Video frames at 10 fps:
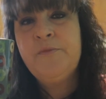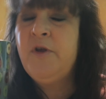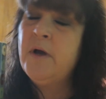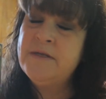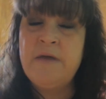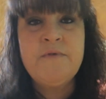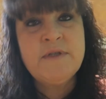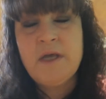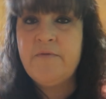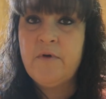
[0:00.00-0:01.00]
You guys have to
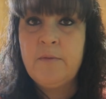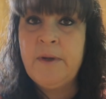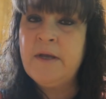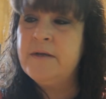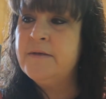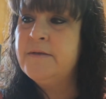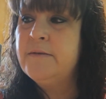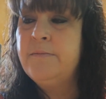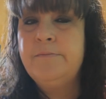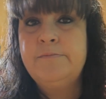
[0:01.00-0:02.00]
suffer
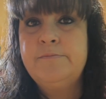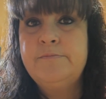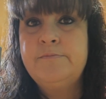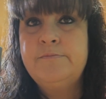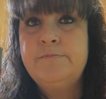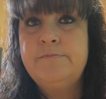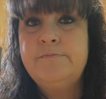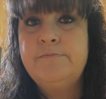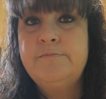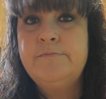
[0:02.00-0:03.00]
because
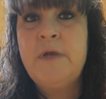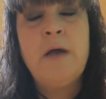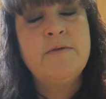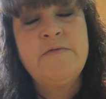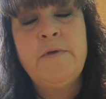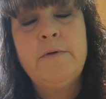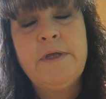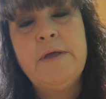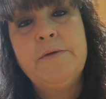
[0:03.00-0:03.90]
I was feeling